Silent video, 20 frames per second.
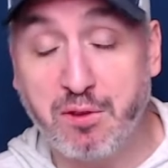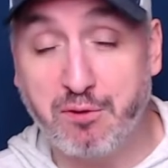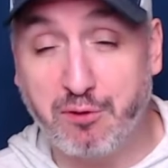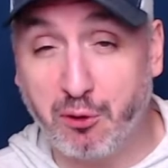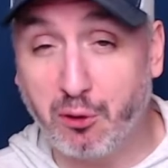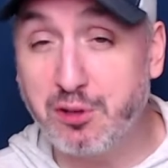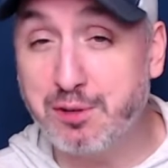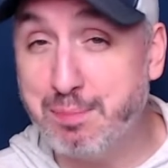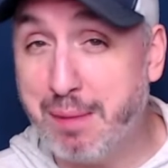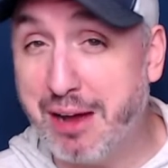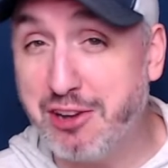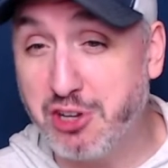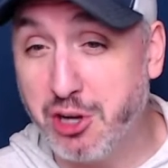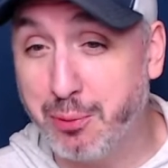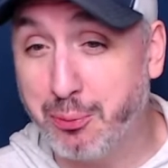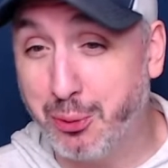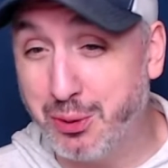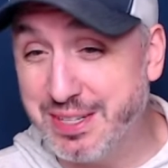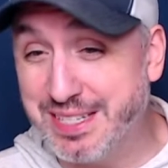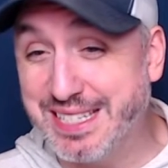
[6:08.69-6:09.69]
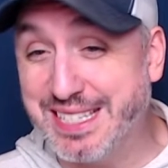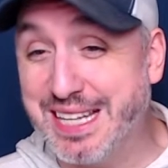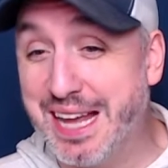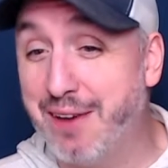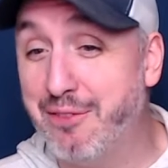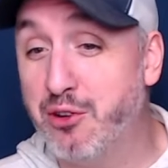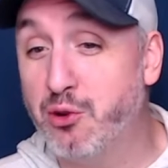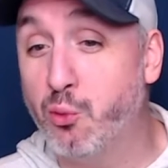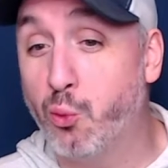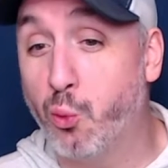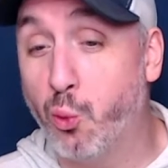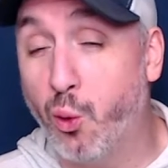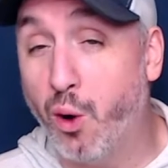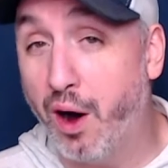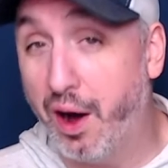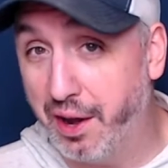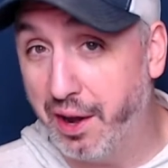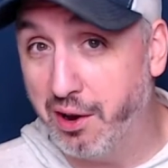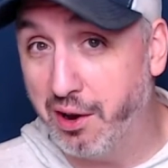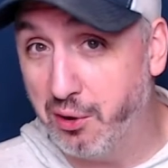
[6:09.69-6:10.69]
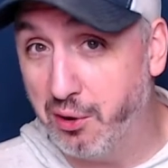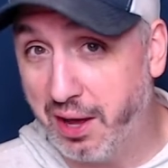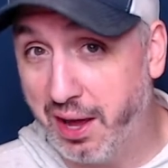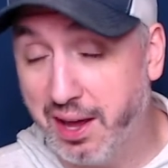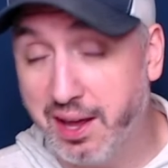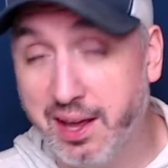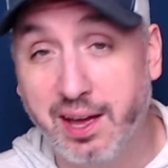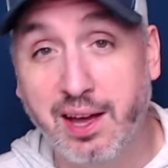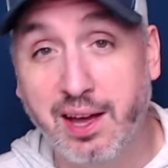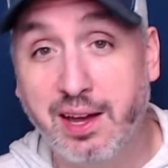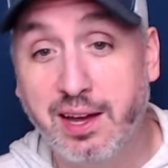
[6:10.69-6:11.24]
First matchup was 7 1, okay?